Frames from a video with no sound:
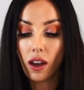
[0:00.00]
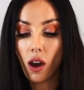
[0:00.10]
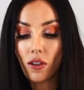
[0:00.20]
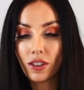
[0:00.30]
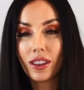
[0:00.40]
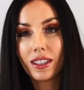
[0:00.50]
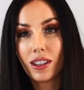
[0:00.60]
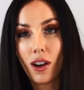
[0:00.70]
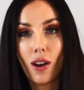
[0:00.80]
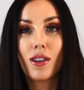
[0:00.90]
often there's
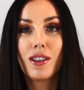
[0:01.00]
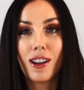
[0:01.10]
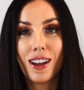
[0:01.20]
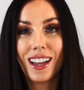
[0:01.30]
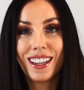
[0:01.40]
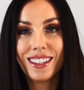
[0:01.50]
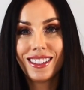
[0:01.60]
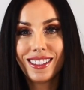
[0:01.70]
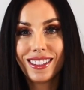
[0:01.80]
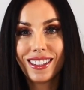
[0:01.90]
an online
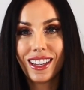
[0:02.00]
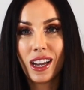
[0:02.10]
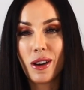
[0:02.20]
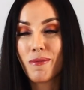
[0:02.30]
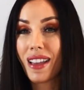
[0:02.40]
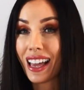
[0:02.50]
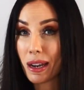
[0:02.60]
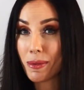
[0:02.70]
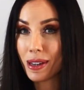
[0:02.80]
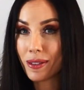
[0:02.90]

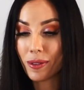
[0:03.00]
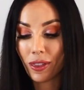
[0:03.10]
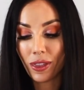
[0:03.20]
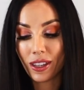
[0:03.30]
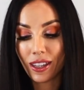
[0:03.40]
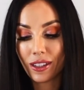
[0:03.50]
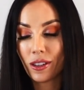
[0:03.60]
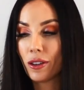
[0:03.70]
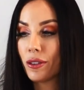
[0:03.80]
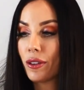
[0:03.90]
element with the
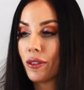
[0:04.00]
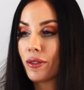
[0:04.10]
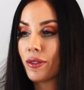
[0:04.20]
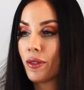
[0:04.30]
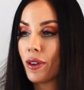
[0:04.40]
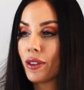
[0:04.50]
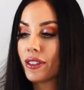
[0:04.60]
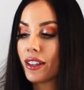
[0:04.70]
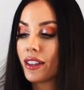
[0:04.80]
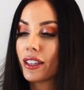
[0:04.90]
2 of Wands
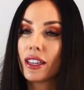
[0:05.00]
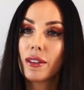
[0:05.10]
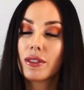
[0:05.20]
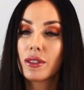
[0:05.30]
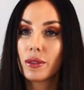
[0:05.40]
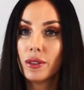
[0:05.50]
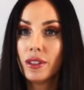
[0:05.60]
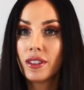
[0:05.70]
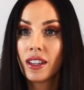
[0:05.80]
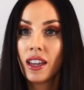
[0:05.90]
and the King of
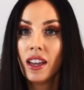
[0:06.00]
Swords.